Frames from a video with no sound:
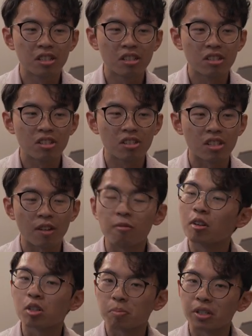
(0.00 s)

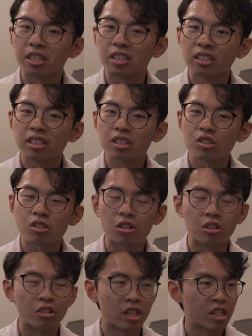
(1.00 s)
sophomore spring.
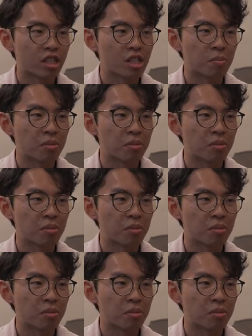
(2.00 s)
So it's